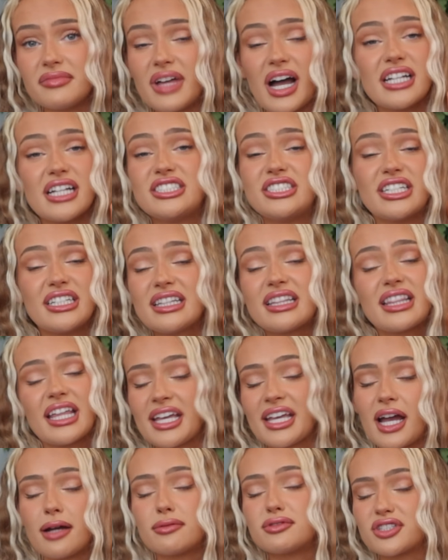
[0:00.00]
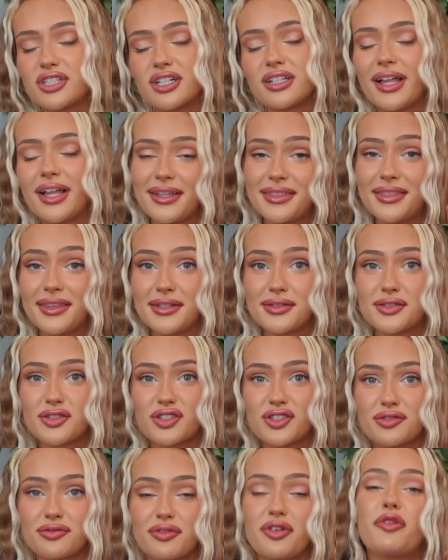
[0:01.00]
I didn't think I was gonna like this,
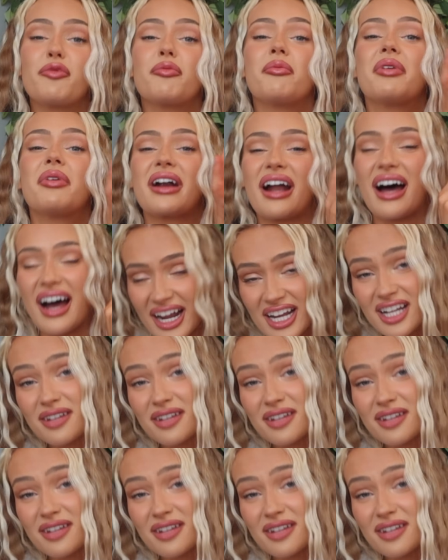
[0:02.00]
but I